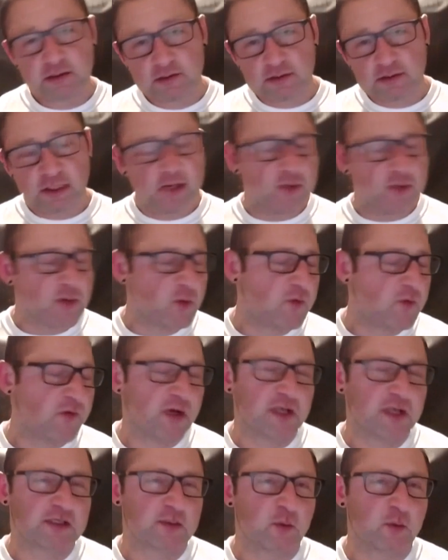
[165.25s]
So I'm going to move
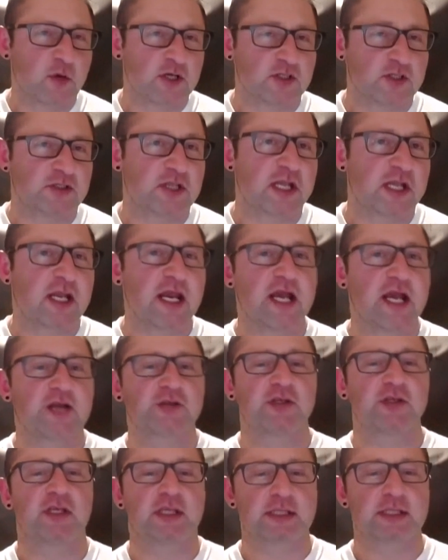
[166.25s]
on to some questions I can
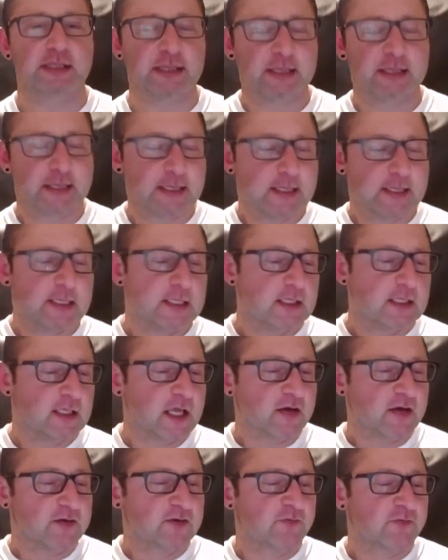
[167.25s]
actually
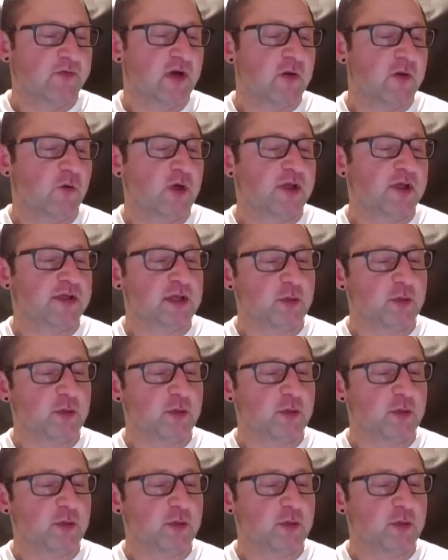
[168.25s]
have some fun with.